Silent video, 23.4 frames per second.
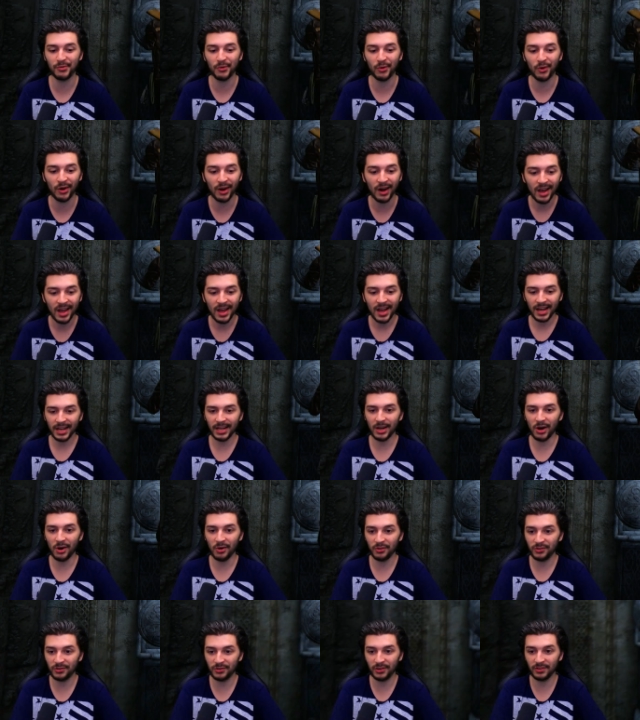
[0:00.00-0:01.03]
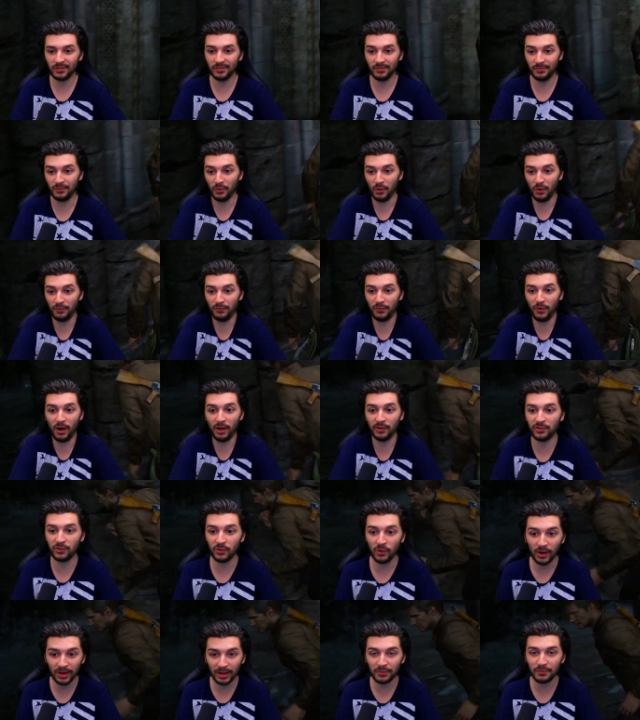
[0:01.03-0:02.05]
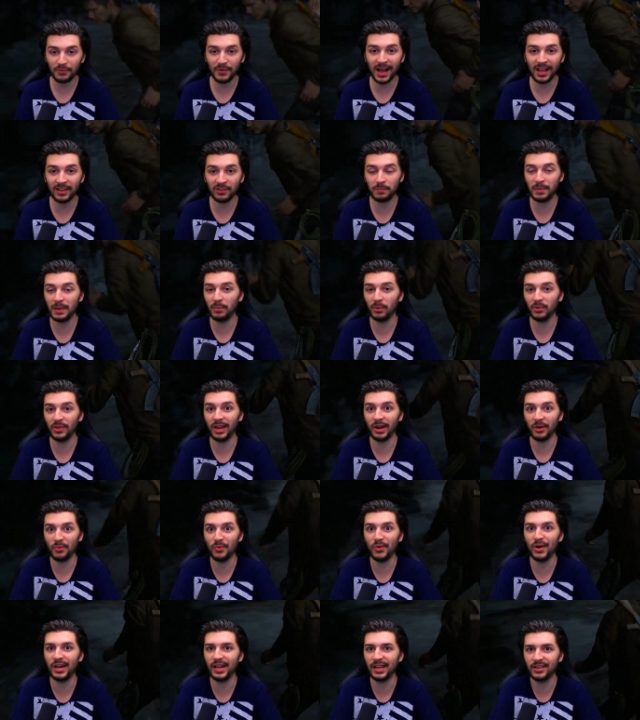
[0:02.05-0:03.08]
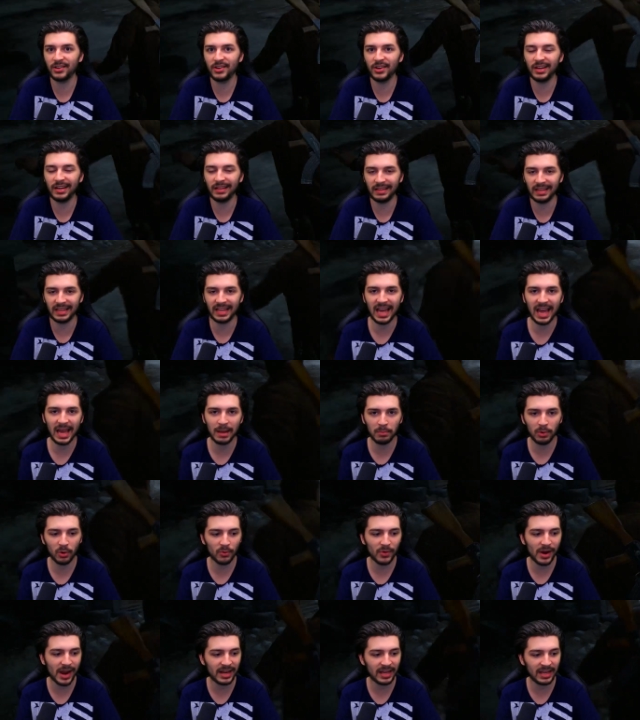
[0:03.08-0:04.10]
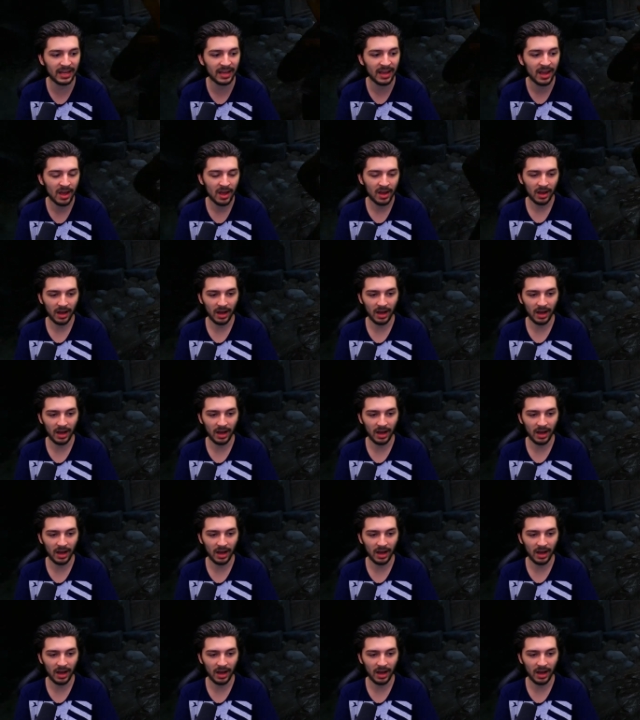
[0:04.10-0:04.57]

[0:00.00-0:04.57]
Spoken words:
for for Uncharted fans, people that are really good at the game already,